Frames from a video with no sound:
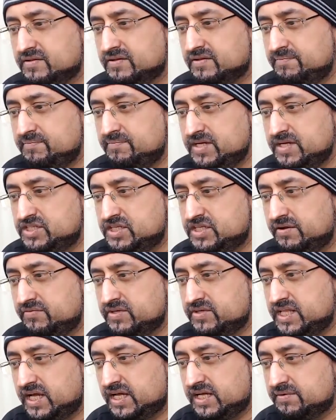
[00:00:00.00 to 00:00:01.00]

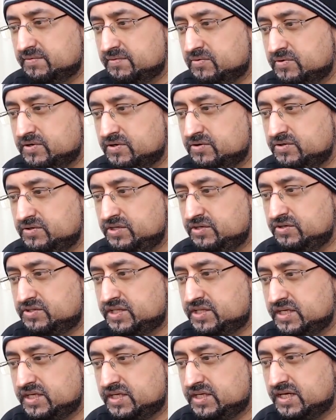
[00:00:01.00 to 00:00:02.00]
Well, who do you
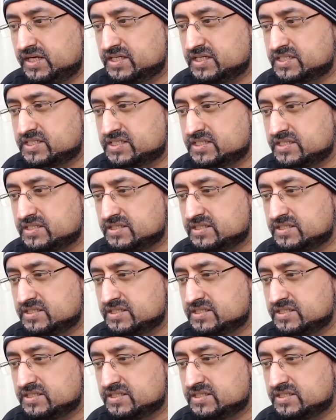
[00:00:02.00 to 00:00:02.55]
think it is?